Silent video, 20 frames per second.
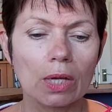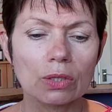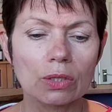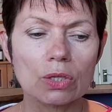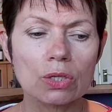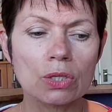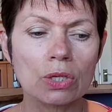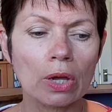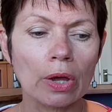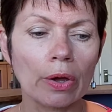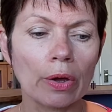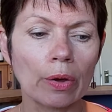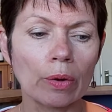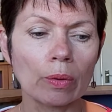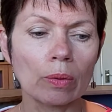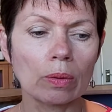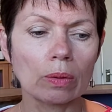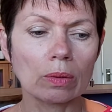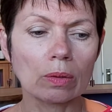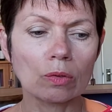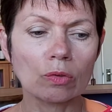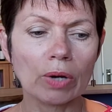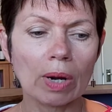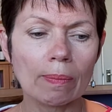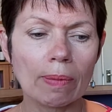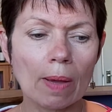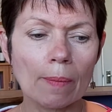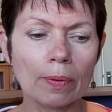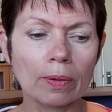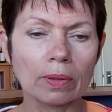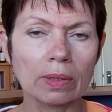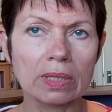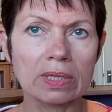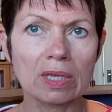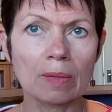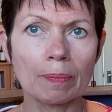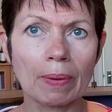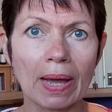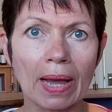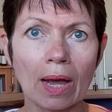So crabapple is
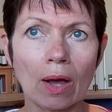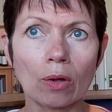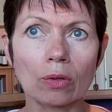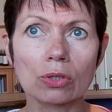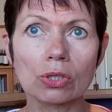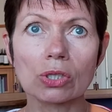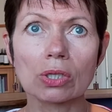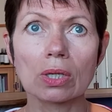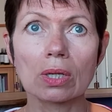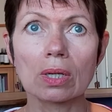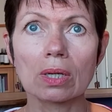about